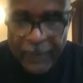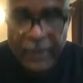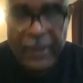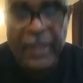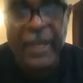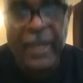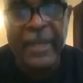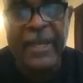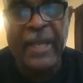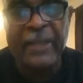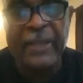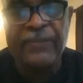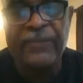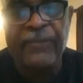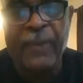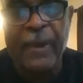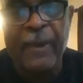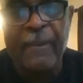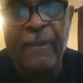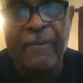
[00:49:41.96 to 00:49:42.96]
And that's
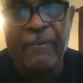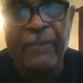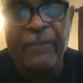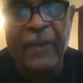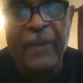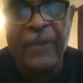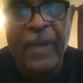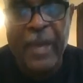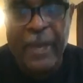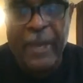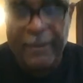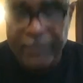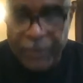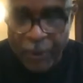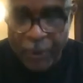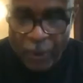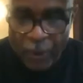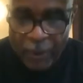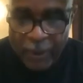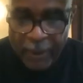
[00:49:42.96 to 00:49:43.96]
from Brother
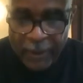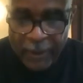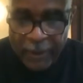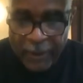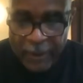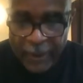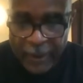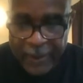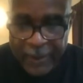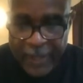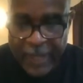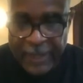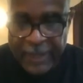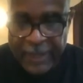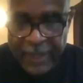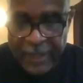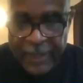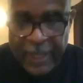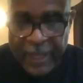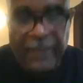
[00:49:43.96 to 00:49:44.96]
Abdullah,
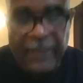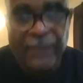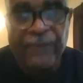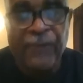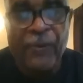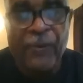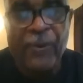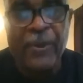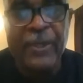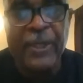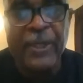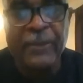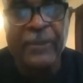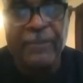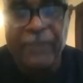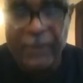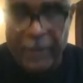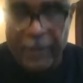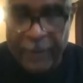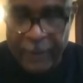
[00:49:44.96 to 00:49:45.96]
1984, in his
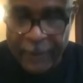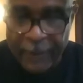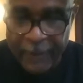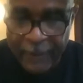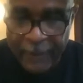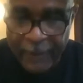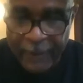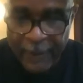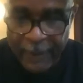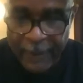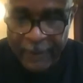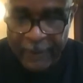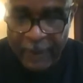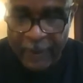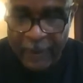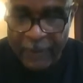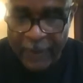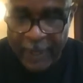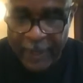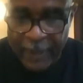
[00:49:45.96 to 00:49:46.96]
book. the
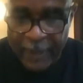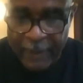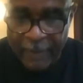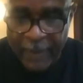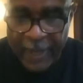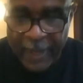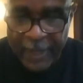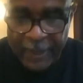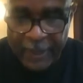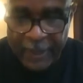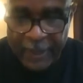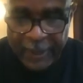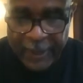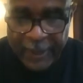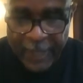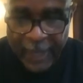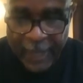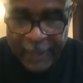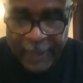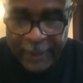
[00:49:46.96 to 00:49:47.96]
Great Kemetic
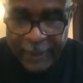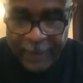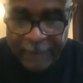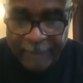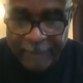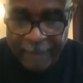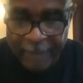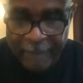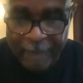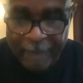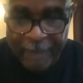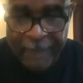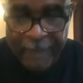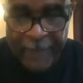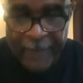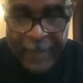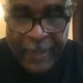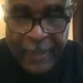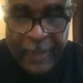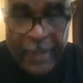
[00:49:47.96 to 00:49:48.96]
Society.
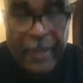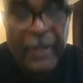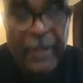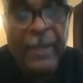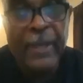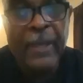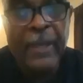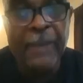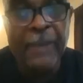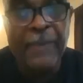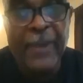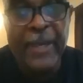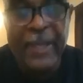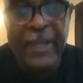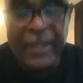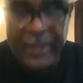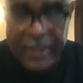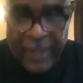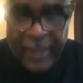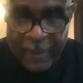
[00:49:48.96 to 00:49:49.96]

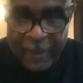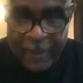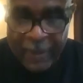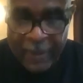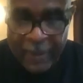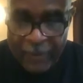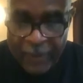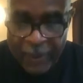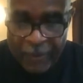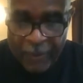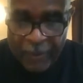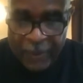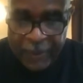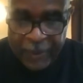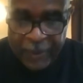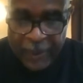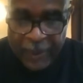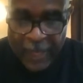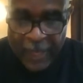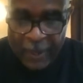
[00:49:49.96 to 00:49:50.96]
Ipet what
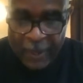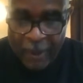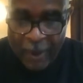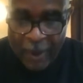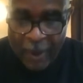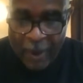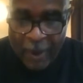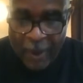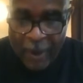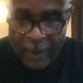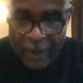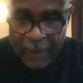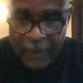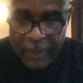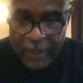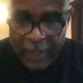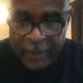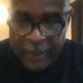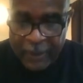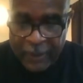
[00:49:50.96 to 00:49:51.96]
was like all other
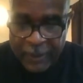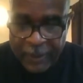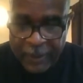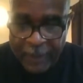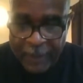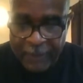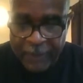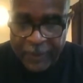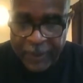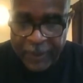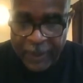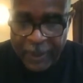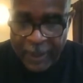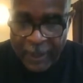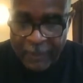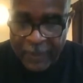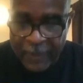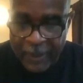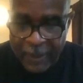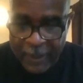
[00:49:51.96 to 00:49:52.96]
lesser temples in
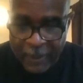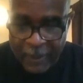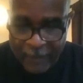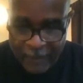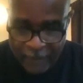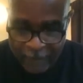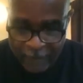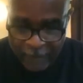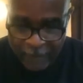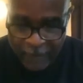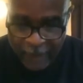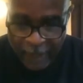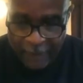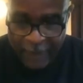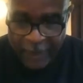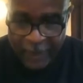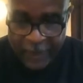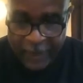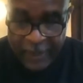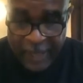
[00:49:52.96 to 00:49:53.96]

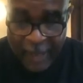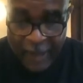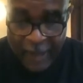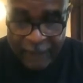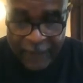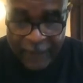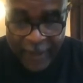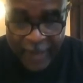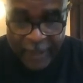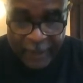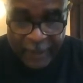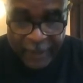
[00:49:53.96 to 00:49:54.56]
Kemet's Nile Valley.